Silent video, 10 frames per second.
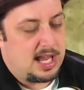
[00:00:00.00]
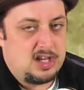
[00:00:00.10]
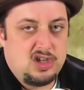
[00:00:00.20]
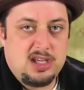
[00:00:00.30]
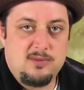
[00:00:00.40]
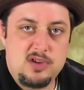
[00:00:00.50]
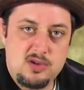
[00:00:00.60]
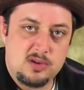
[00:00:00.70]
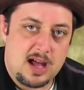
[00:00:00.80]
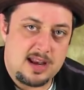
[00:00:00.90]
and you can even
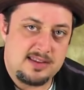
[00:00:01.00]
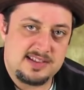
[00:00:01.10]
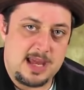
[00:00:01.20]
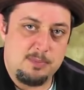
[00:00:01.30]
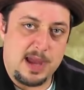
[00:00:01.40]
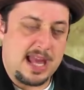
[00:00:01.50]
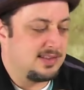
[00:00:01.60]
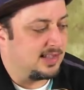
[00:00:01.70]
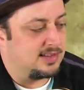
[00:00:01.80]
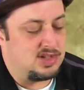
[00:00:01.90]
do a lot of the same
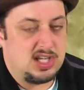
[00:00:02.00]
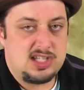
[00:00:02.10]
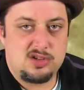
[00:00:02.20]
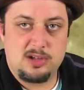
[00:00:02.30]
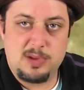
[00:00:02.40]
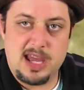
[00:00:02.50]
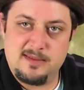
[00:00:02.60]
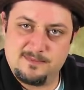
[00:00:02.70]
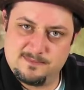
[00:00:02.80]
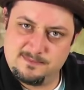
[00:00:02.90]
bends, like the G string
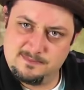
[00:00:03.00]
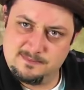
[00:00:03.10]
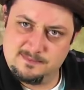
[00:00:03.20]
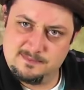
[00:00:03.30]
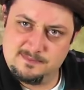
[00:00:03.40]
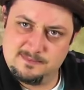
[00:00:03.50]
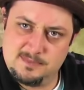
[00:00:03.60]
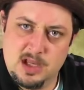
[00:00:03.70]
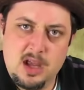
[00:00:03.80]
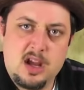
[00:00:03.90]

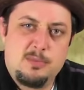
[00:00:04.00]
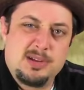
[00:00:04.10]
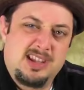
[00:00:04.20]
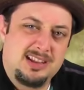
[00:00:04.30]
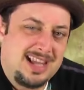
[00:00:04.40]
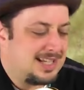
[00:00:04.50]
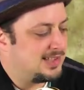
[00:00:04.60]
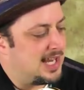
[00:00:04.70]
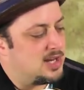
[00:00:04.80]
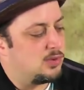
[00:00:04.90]
bend, but the licks
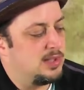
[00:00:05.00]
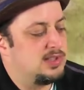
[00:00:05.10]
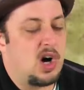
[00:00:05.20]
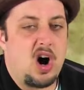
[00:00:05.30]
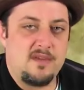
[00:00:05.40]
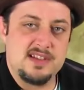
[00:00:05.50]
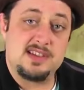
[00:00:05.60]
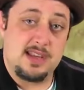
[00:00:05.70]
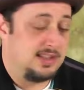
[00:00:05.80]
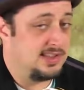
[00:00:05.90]
tend to resolve, and
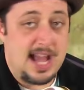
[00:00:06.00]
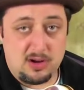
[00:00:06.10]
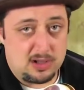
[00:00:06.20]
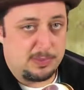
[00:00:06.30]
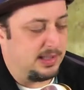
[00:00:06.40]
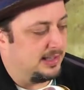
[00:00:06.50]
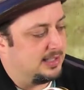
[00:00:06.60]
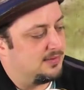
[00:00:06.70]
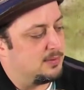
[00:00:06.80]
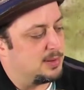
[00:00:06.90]
they sound completely
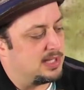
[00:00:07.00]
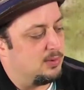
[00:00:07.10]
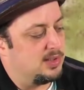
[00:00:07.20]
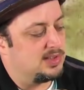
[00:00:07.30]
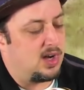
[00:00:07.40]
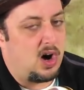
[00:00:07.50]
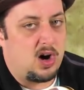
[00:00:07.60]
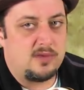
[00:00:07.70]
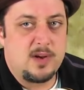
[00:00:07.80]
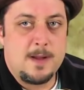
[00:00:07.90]
different, but they
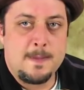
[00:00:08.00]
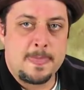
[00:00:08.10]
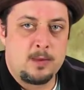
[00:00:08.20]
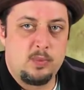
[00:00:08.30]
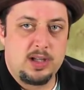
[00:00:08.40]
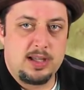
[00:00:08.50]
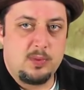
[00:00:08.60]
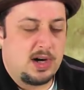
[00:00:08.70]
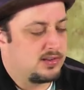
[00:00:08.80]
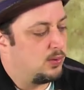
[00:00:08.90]
resolve really
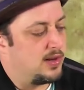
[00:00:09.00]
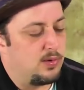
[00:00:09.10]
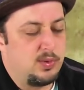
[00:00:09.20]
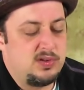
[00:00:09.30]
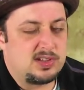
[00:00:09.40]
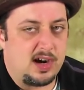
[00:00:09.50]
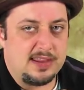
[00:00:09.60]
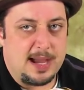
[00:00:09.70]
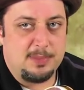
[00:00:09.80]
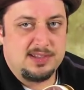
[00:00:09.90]
well to where the roots are in
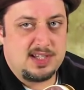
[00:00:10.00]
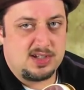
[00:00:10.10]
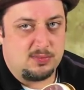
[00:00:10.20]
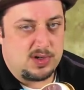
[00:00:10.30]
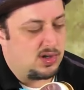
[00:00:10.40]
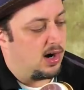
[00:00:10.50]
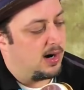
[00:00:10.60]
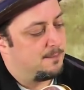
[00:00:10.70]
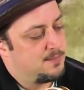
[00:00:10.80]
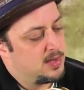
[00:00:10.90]
that position, which
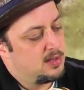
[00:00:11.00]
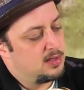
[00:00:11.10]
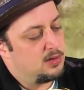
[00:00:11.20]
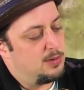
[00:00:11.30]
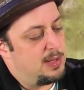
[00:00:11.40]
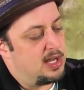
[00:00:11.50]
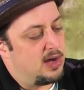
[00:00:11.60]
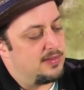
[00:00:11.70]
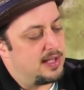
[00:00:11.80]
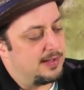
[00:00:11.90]
would be
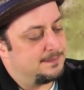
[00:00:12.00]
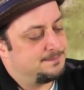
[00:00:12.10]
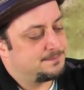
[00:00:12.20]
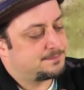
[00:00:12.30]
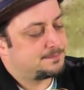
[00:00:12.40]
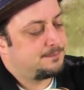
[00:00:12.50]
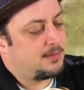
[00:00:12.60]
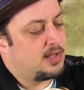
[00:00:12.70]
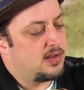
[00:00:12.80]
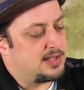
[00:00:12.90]
on the
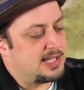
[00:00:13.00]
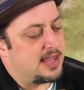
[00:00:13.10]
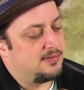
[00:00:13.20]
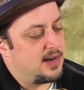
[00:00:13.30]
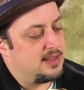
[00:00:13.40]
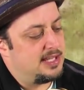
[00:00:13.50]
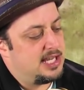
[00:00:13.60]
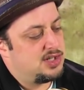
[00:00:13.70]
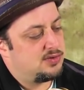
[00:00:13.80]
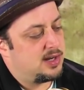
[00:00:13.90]
the 10th fret of the
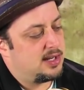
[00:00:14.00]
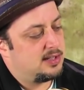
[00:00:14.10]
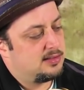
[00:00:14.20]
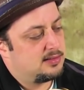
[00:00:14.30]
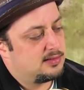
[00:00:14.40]
E string,